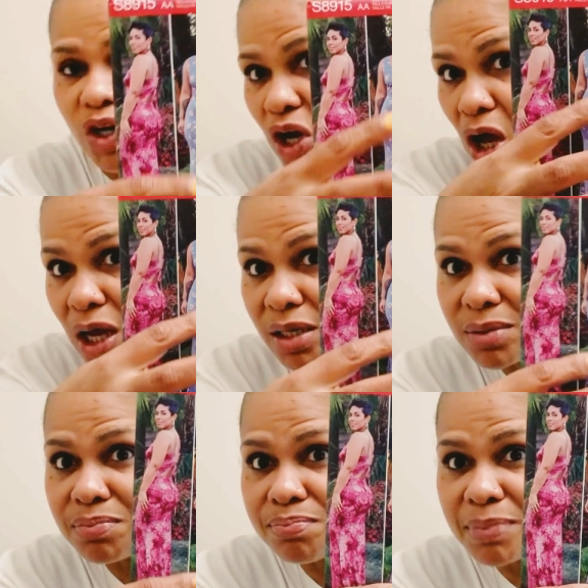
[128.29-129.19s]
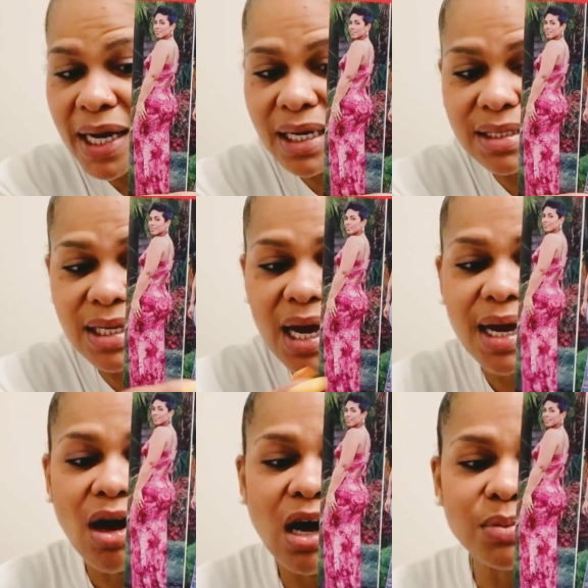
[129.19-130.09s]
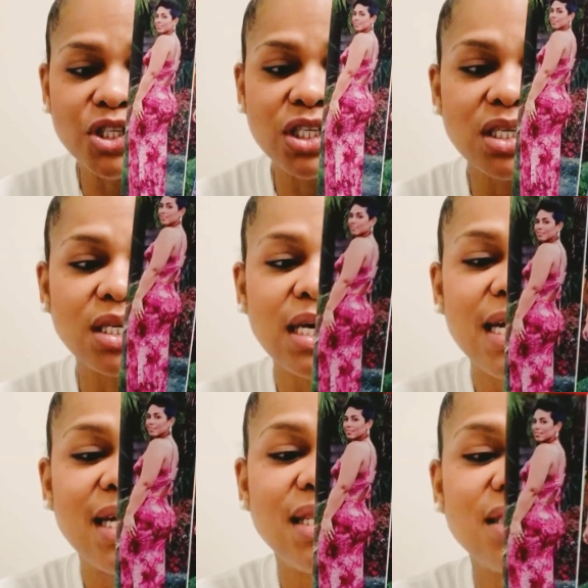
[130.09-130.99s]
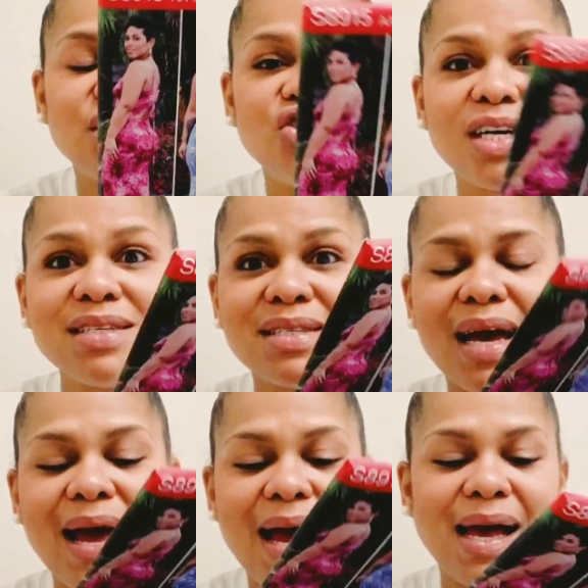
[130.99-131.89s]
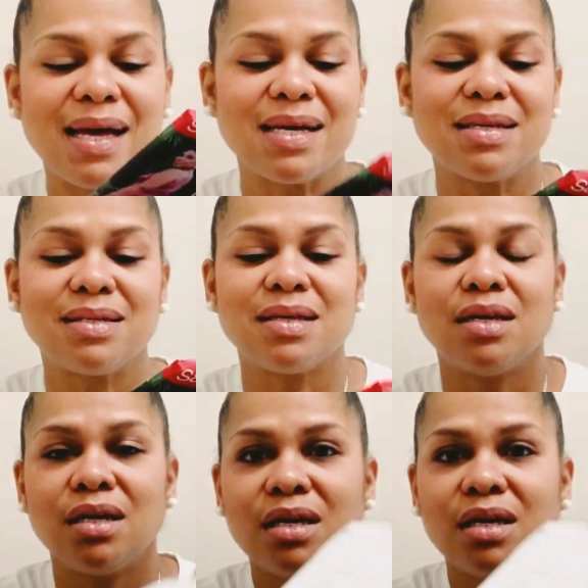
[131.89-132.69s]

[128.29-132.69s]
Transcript: non-back tie option. This dress has